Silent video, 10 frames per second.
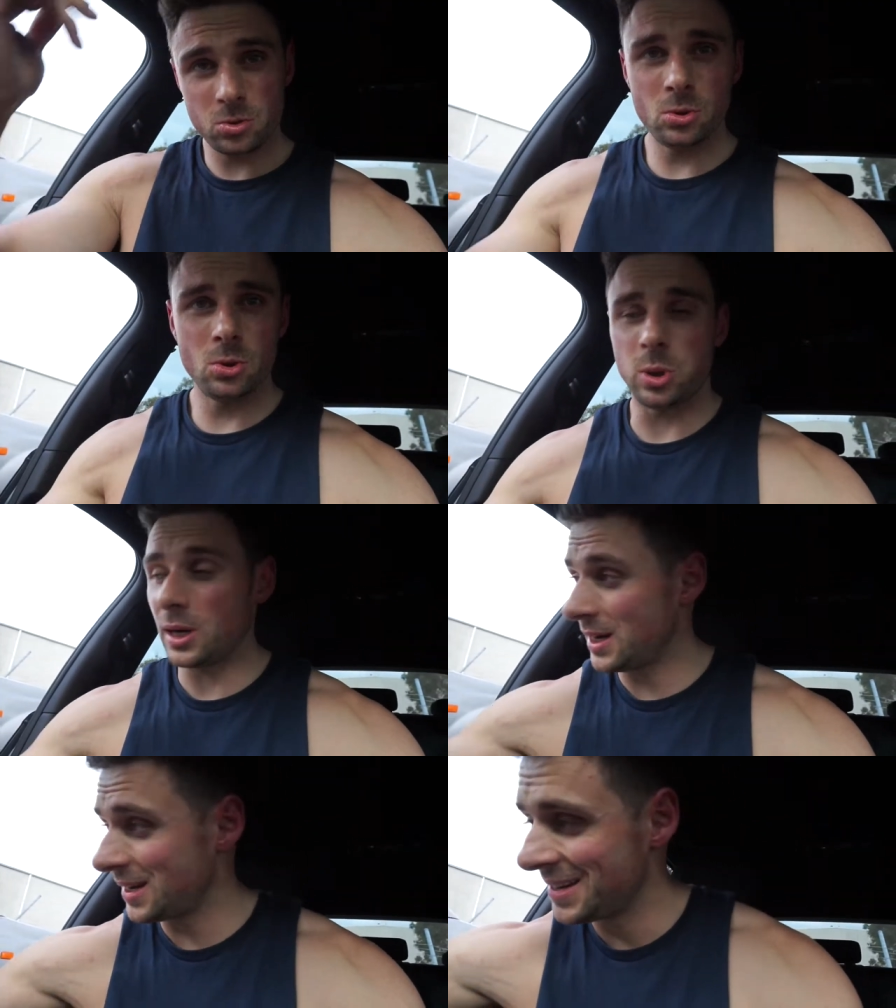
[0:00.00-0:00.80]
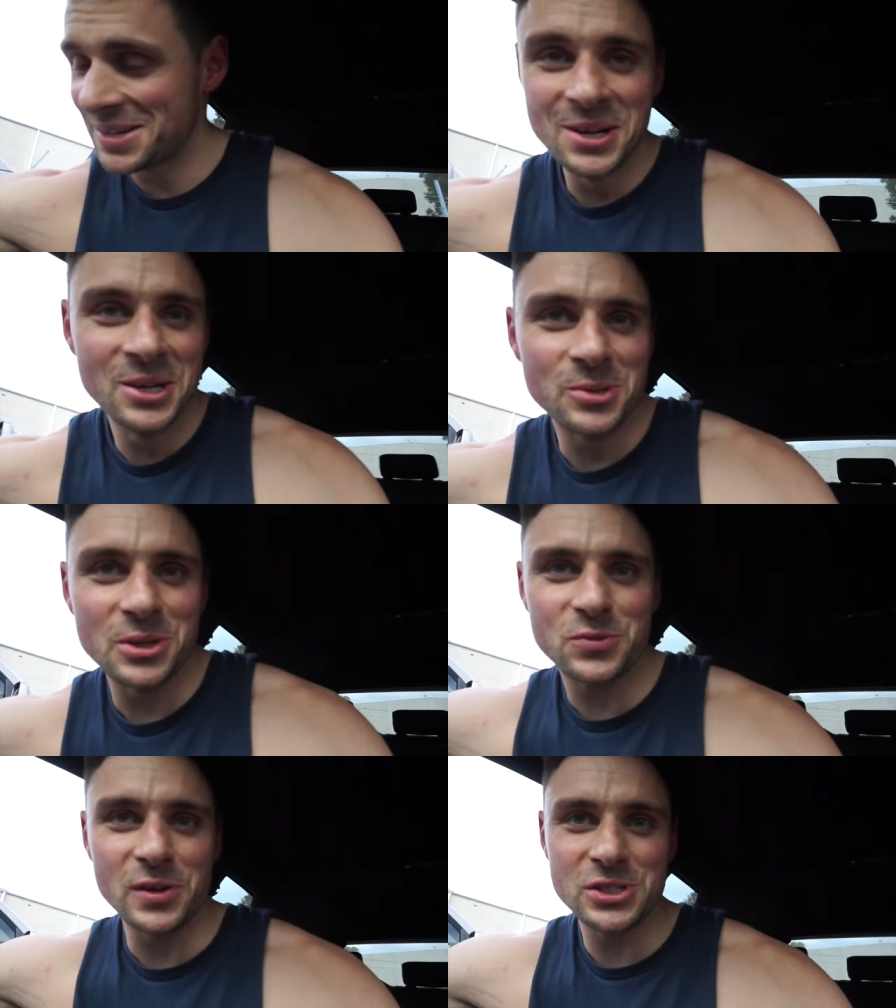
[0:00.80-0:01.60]
Whew. So we
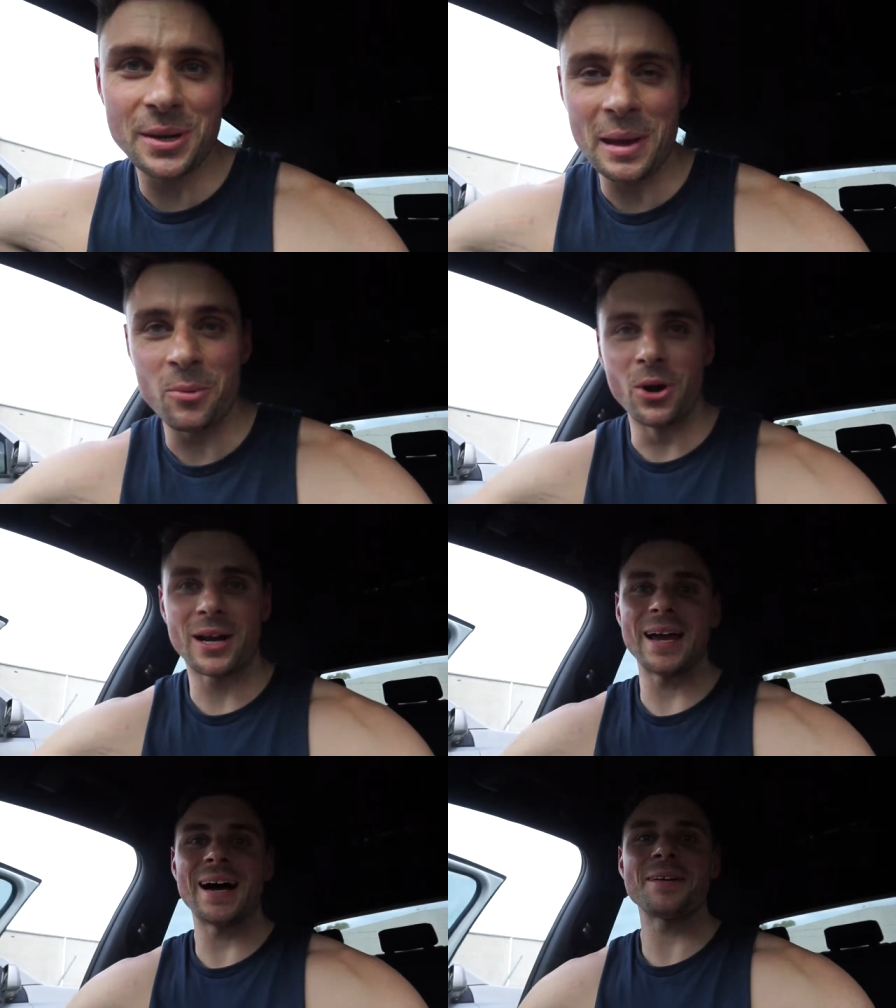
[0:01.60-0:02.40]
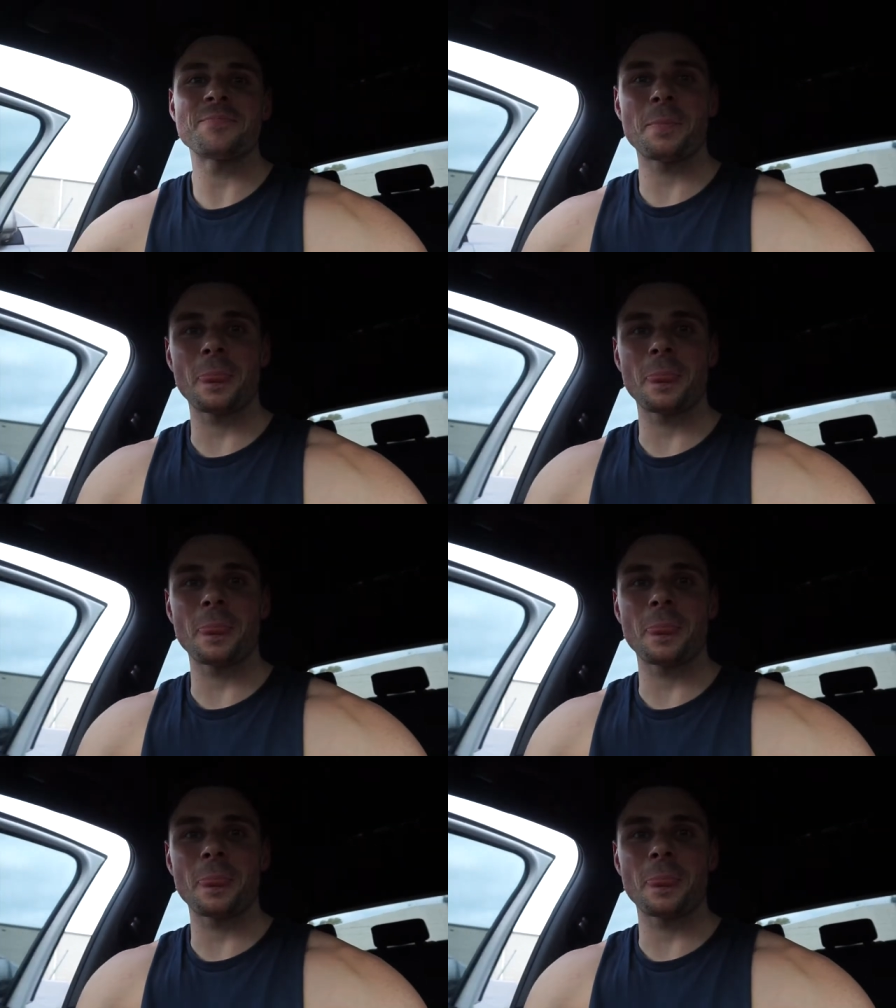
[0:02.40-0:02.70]
just finished up that workout.